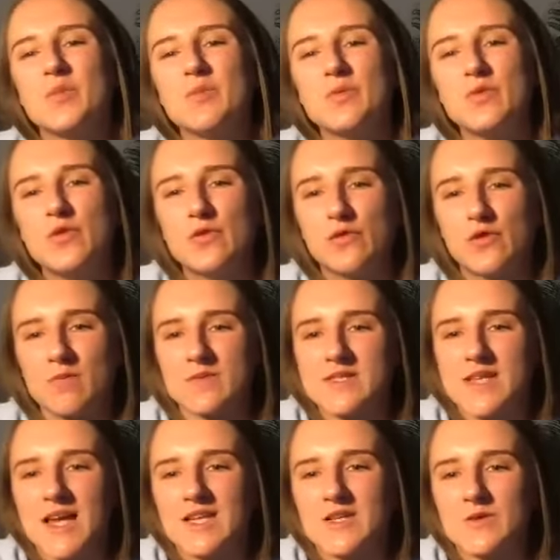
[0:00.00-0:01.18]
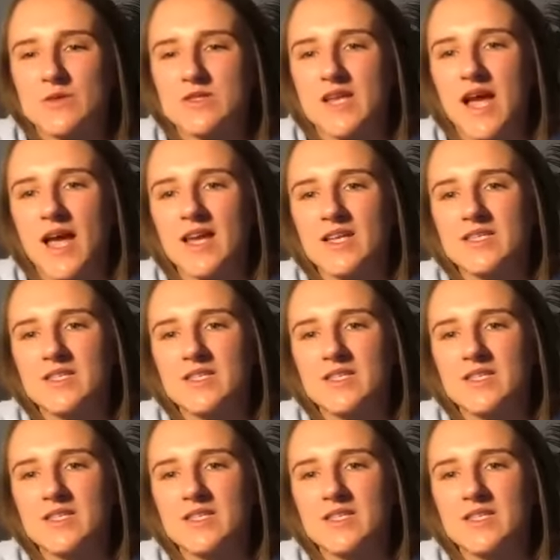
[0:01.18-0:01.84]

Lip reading: Move from side to side.